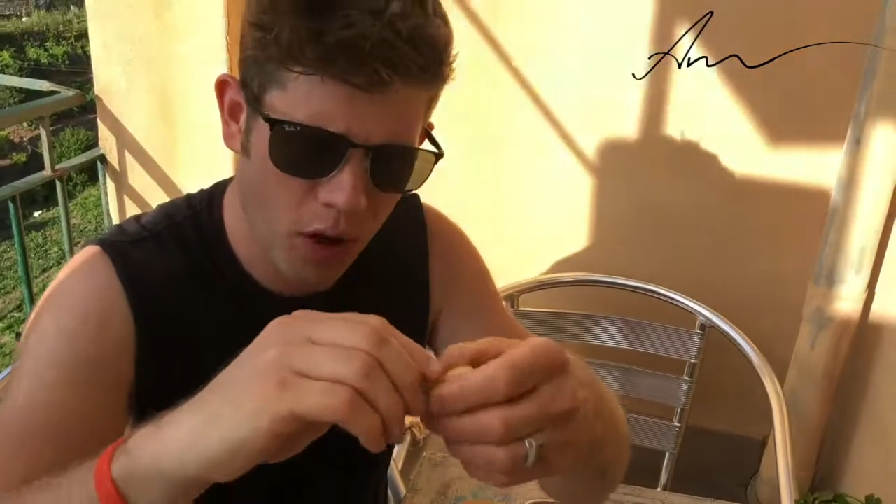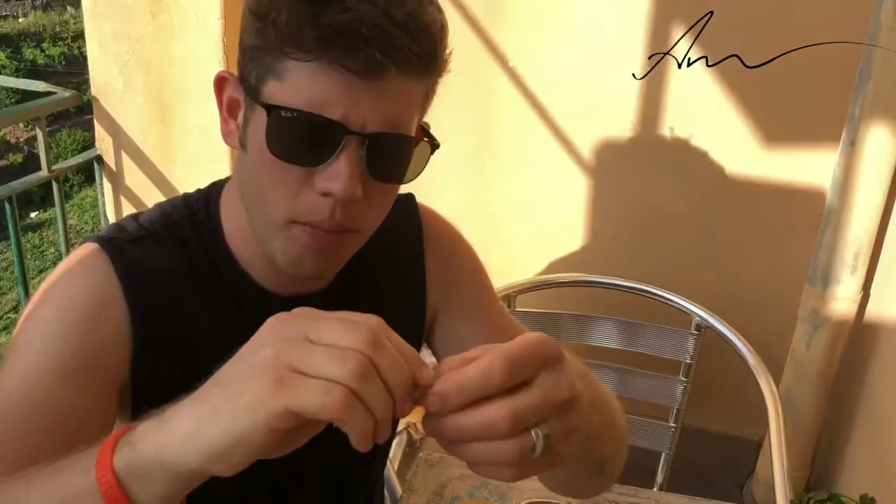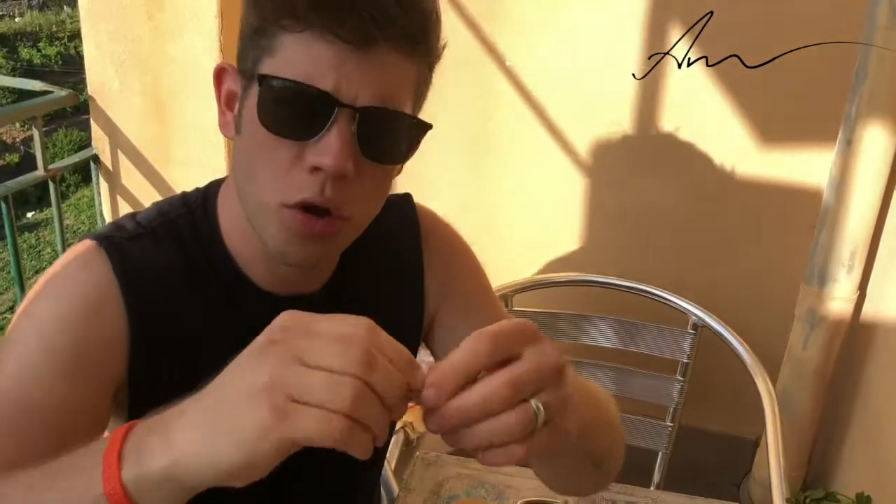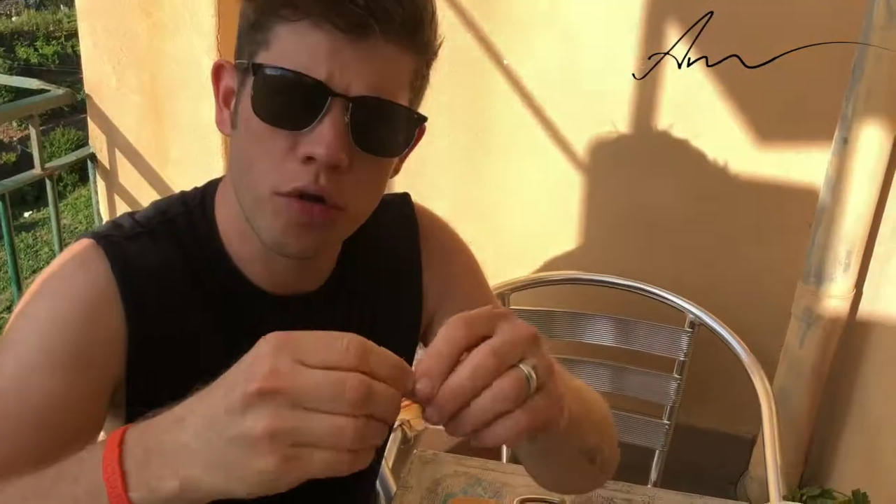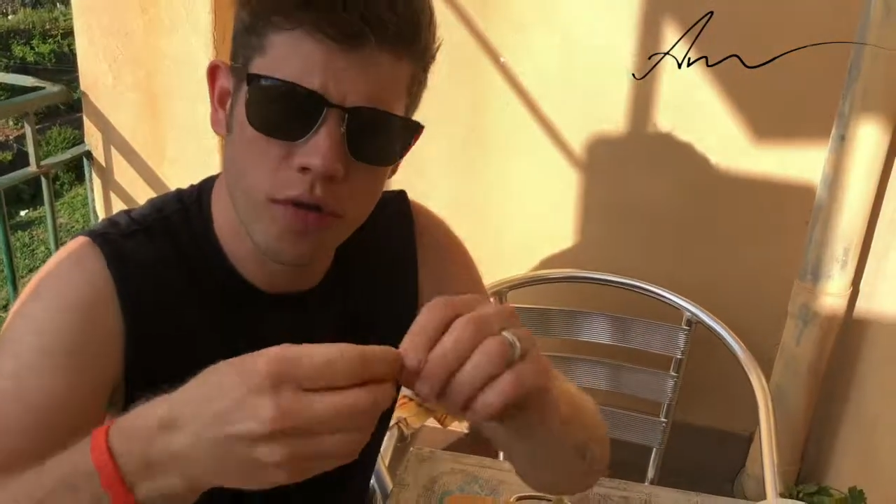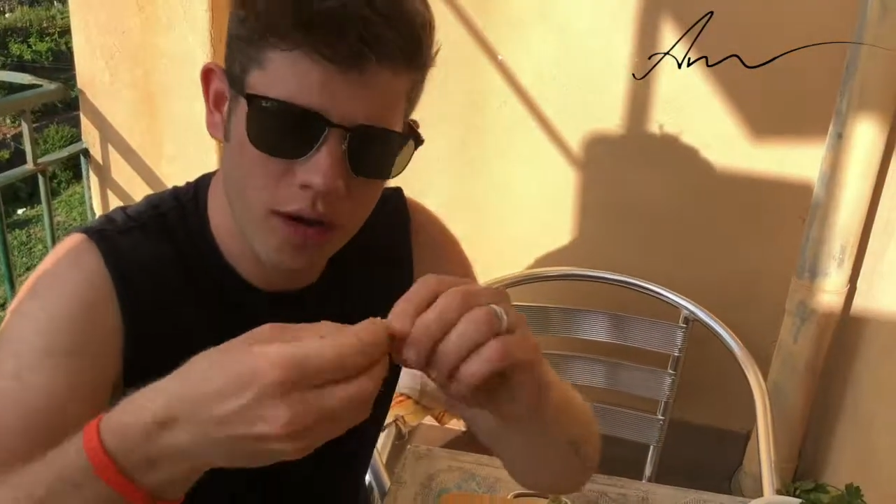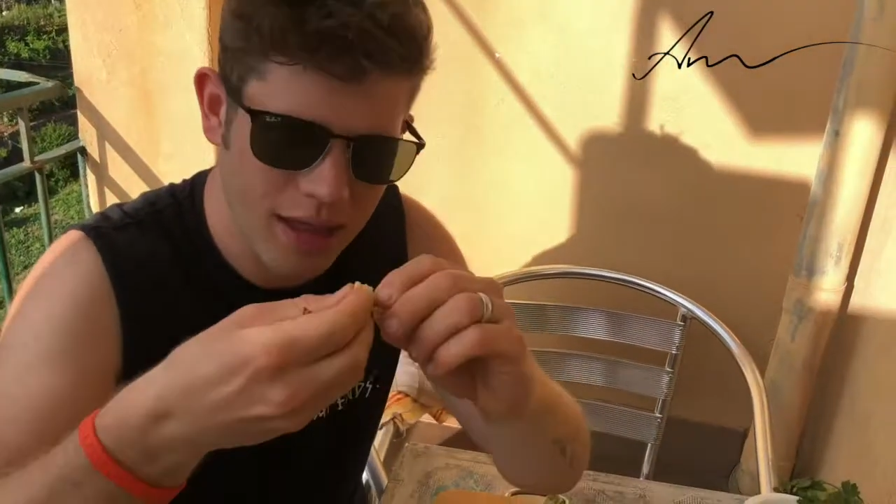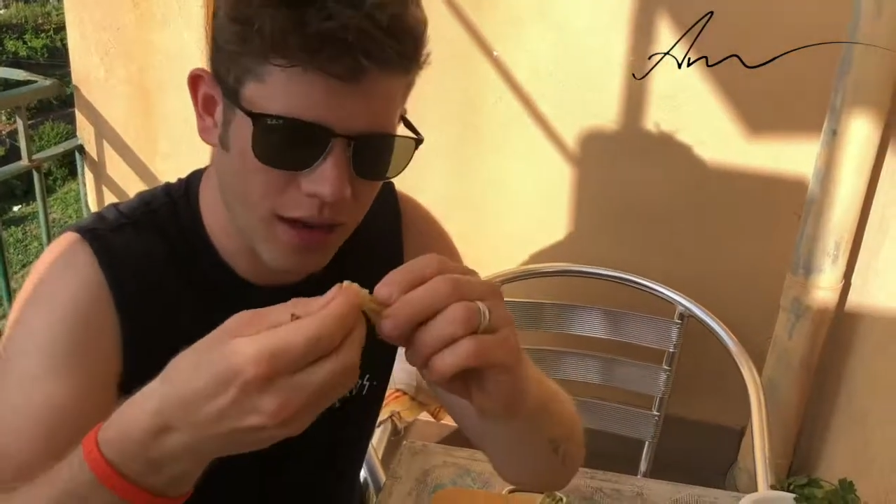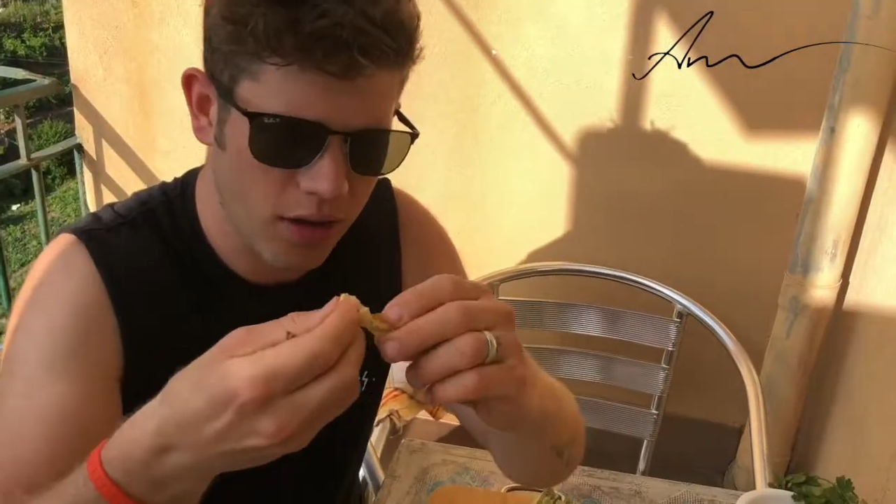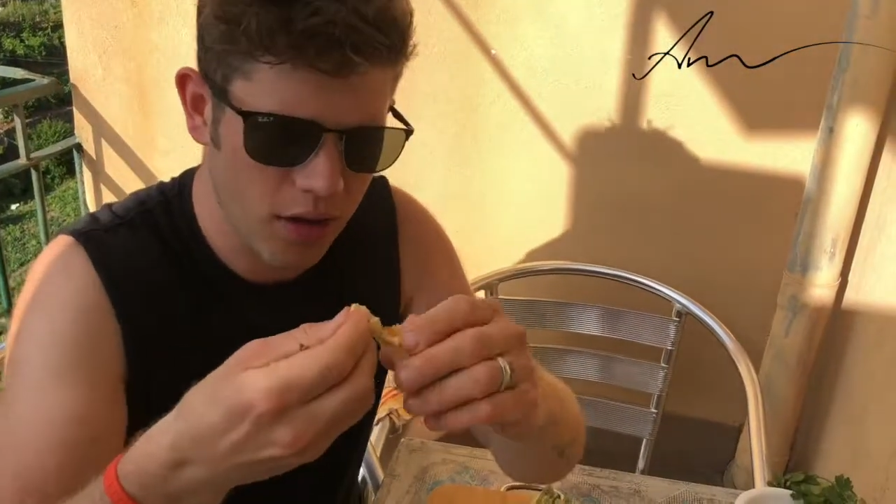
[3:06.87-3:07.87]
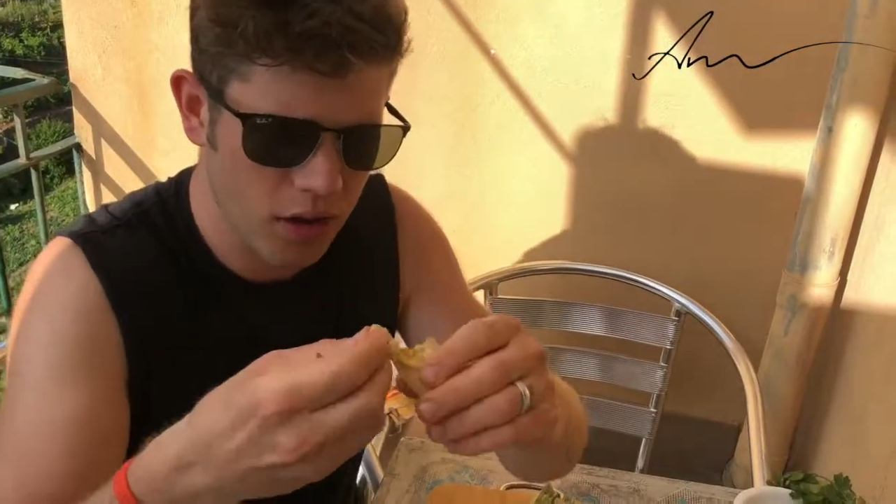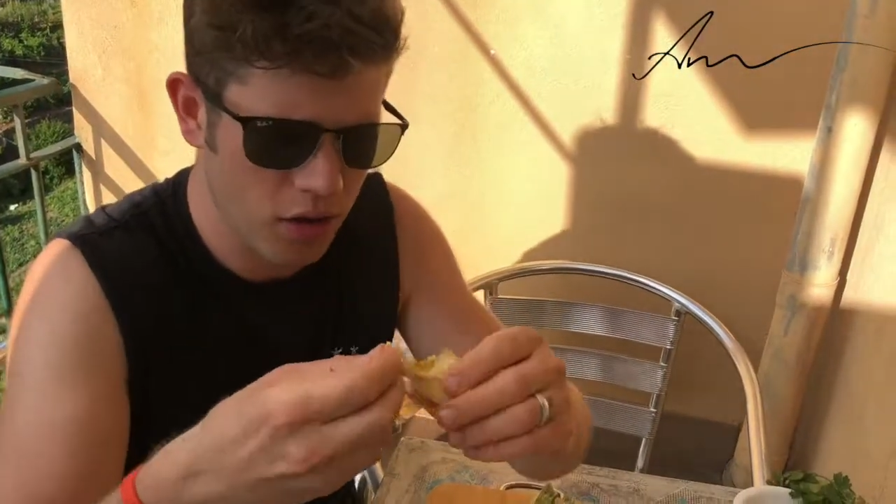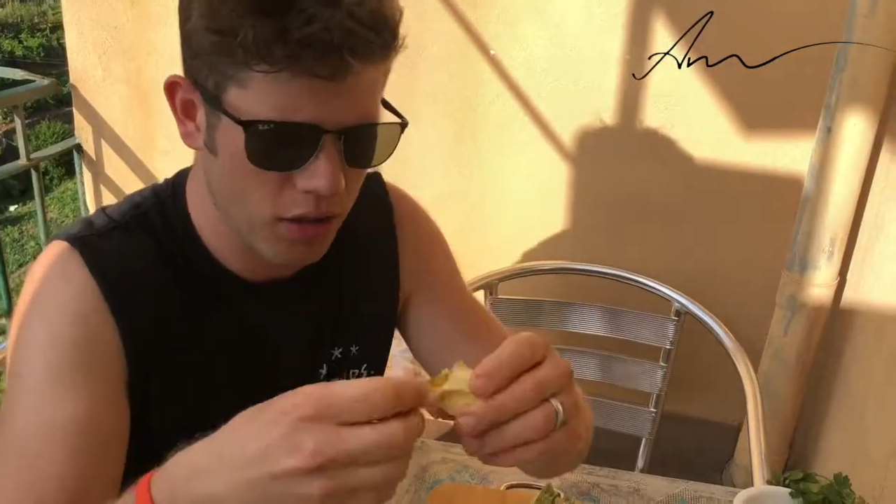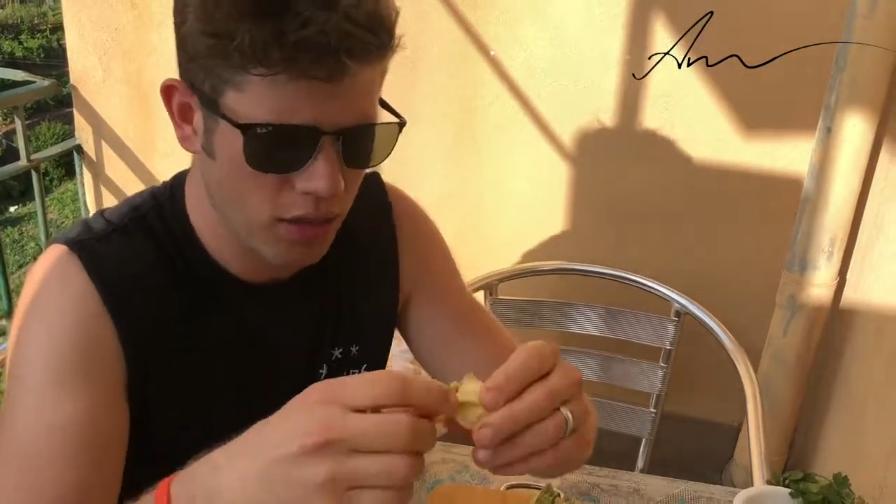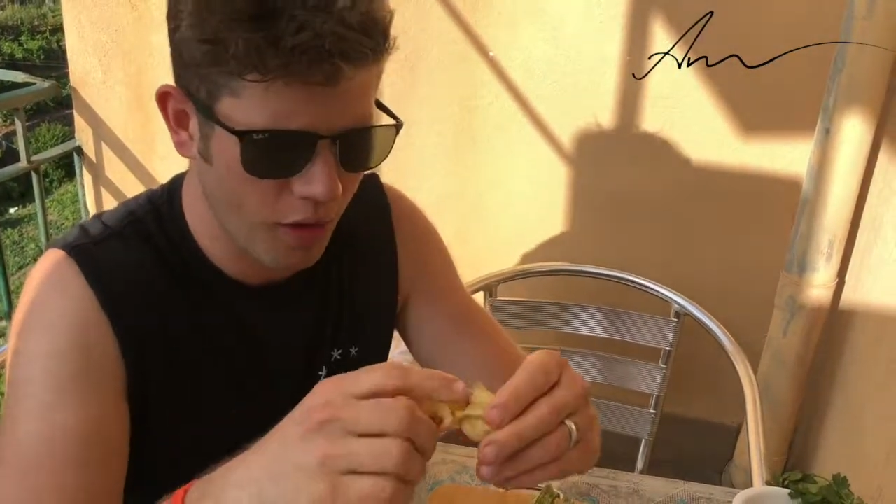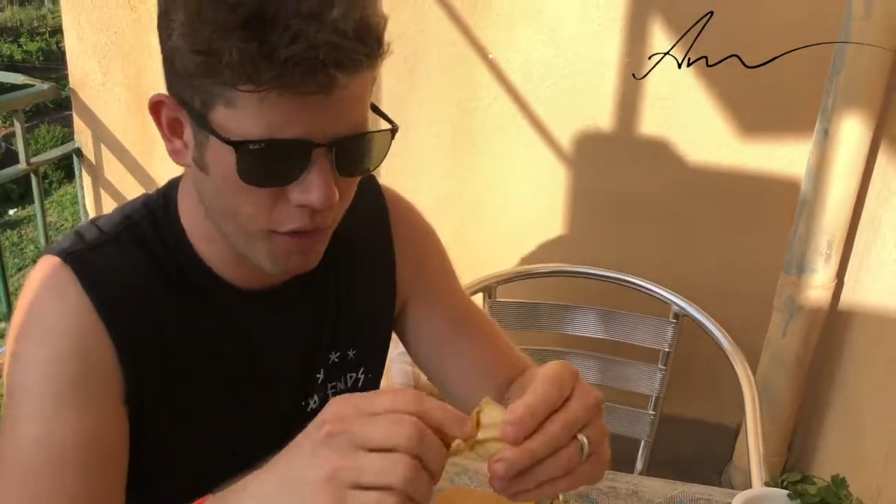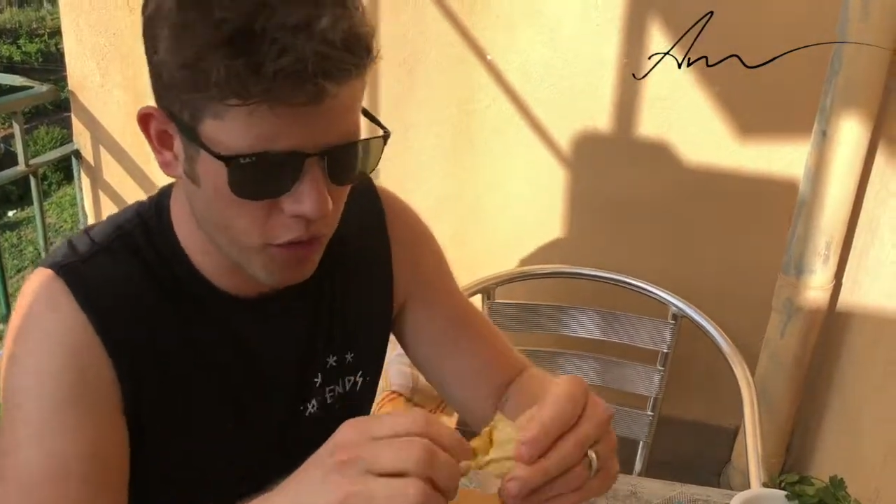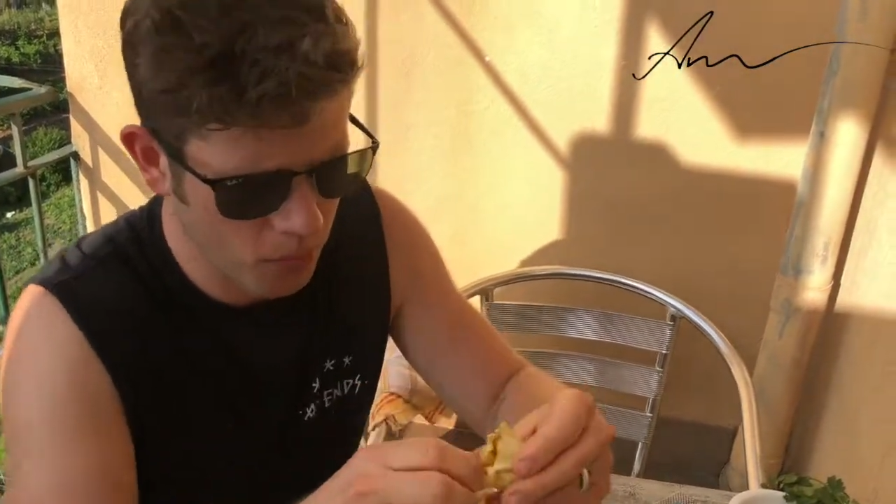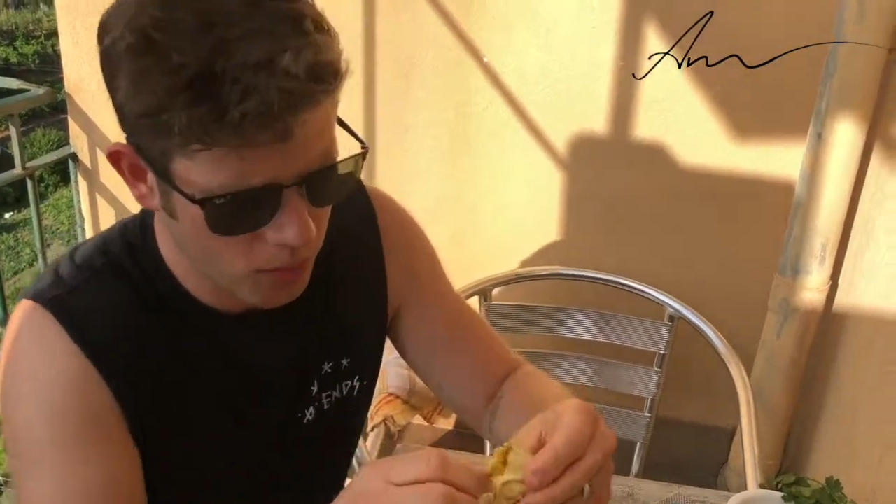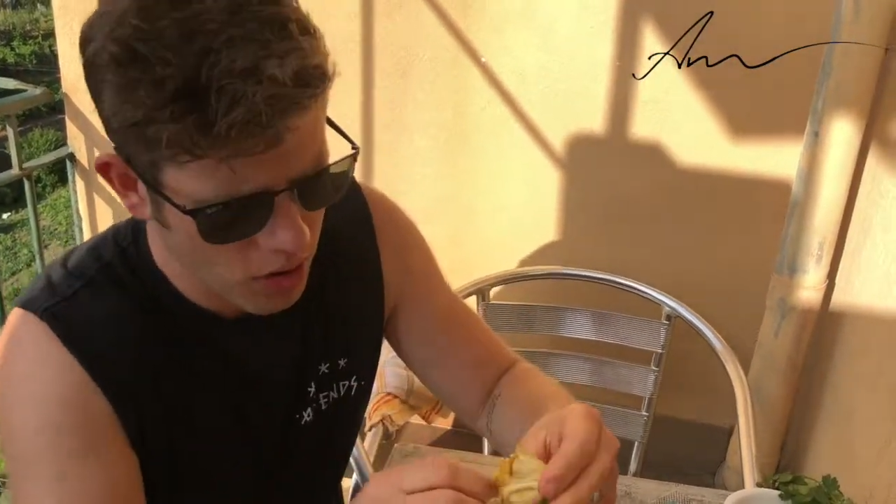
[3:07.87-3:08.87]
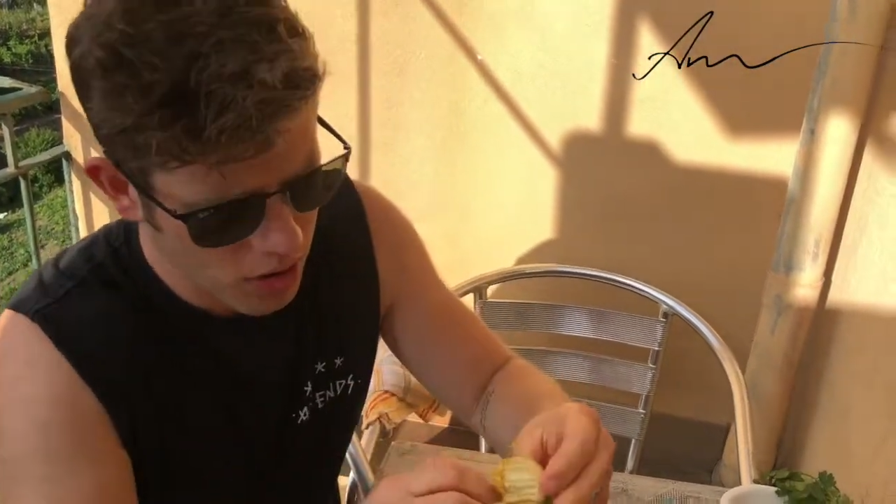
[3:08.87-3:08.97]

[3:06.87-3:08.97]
are beautiful and delicate. You can stuff them,